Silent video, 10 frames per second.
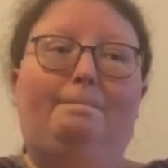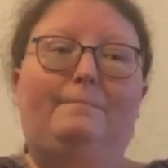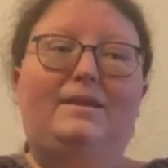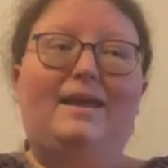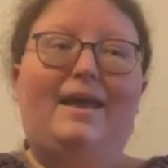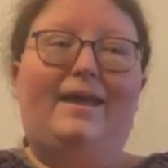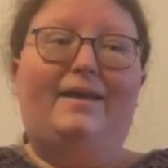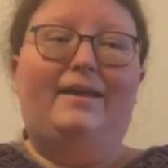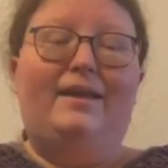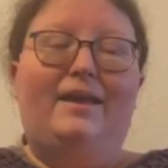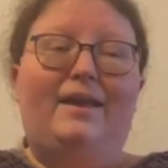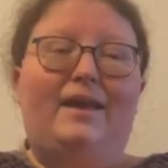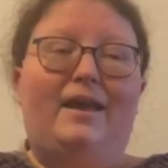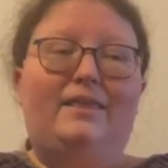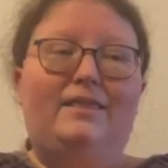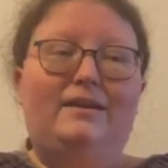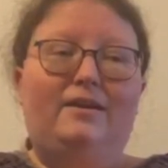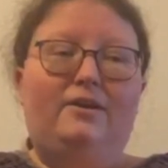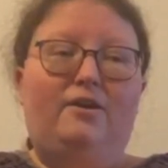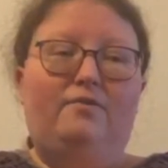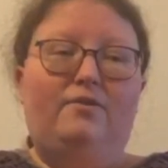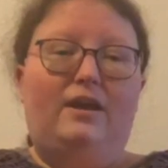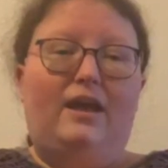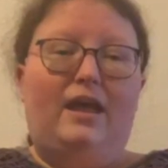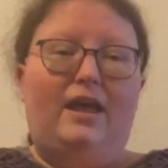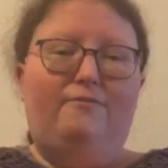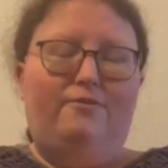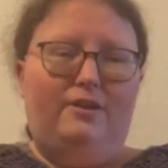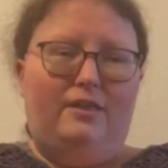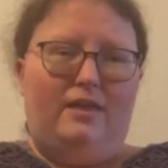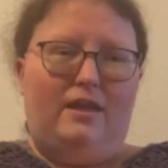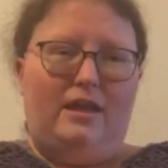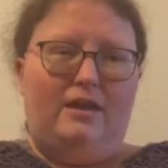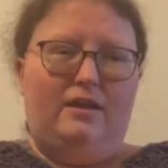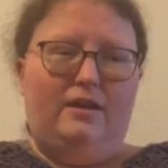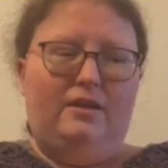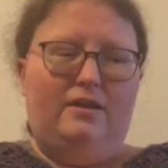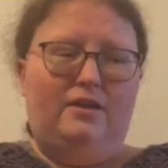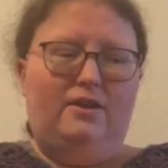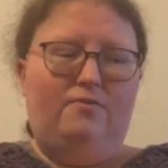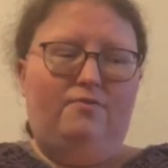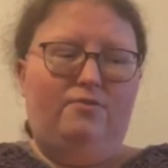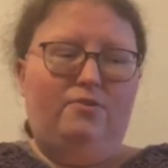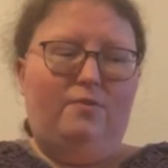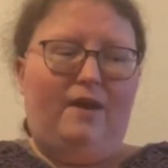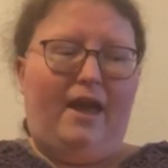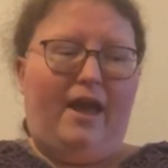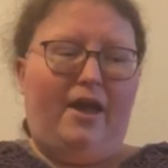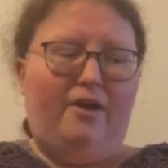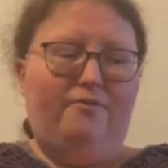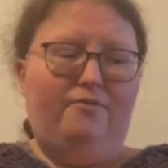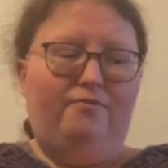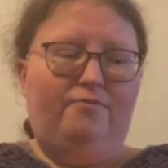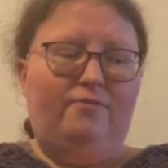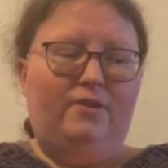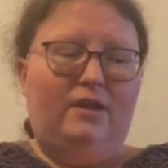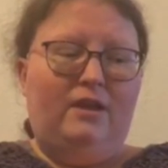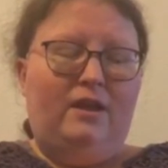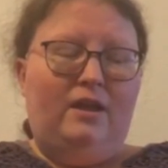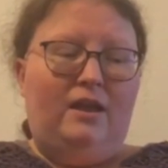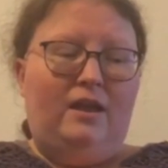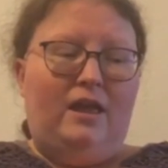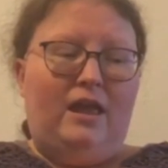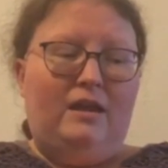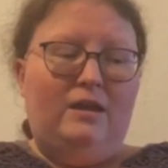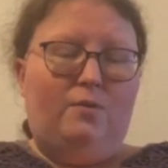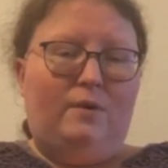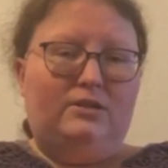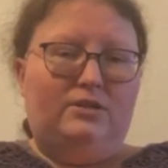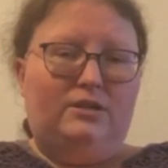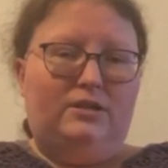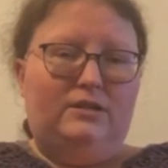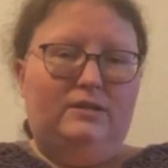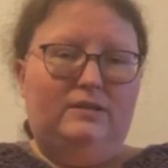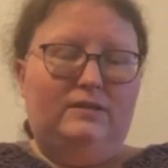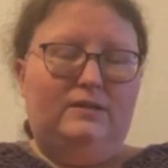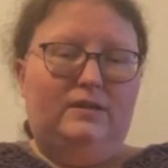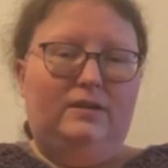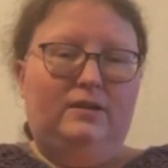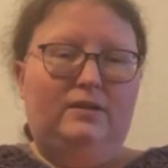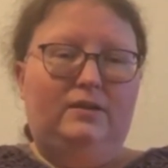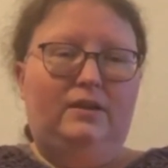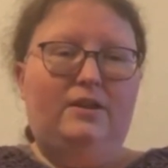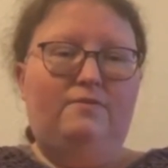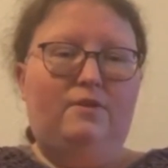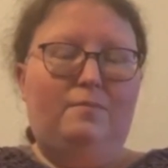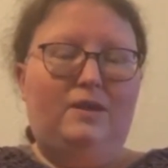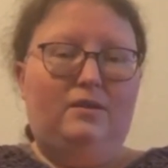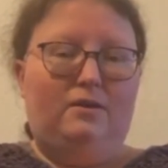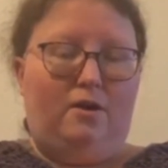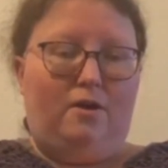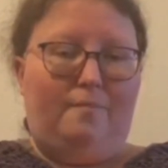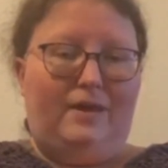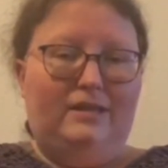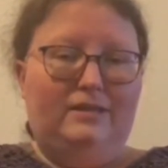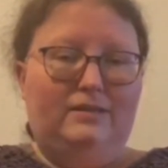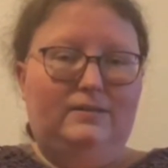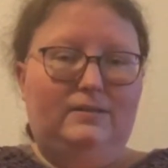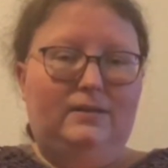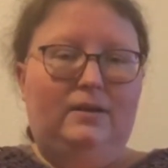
Yeah, I think I covered everything. If you have any questions, leave them in the comments.